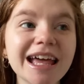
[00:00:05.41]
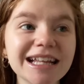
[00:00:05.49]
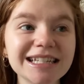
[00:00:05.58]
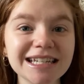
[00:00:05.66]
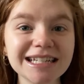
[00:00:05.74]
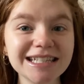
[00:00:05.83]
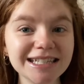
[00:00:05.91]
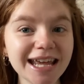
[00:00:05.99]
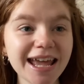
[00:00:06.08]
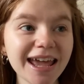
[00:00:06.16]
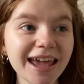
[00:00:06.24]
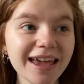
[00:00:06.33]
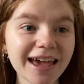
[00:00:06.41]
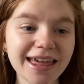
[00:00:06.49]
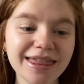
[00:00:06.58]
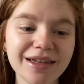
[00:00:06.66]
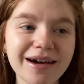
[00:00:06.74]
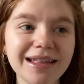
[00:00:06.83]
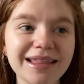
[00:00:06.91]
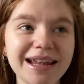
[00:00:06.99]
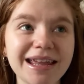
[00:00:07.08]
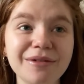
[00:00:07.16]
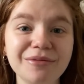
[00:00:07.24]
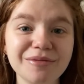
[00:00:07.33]
Today I thought that
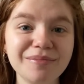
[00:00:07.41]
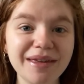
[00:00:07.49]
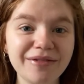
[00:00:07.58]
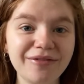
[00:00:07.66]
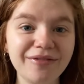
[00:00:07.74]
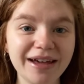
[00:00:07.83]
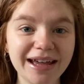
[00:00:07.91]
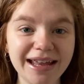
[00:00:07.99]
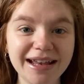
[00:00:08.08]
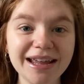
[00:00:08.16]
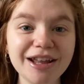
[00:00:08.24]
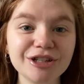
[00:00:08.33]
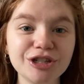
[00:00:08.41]
it would be fun